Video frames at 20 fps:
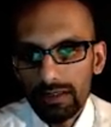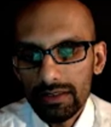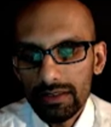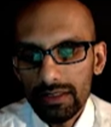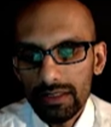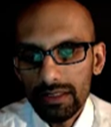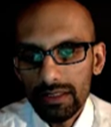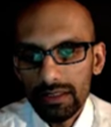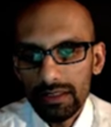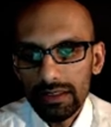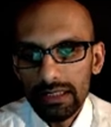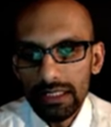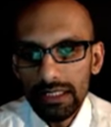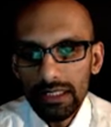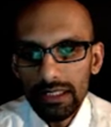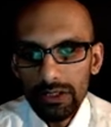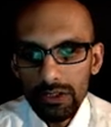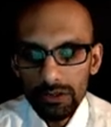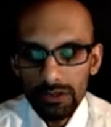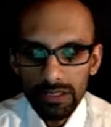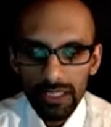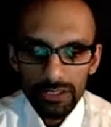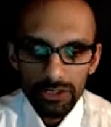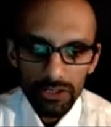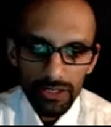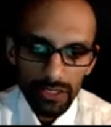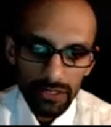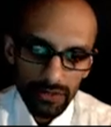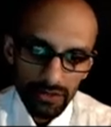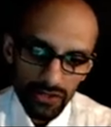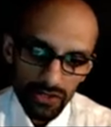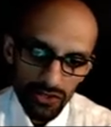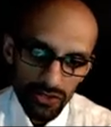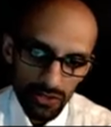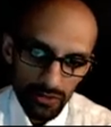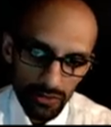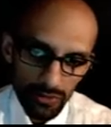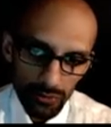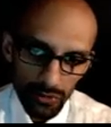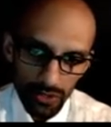The third lecture here in this
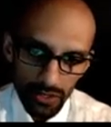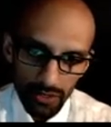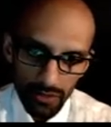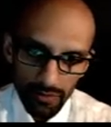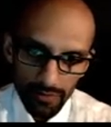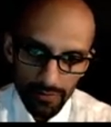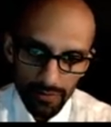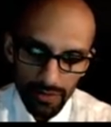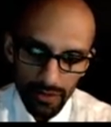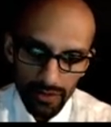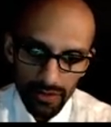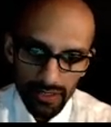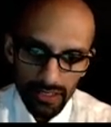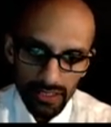series will cover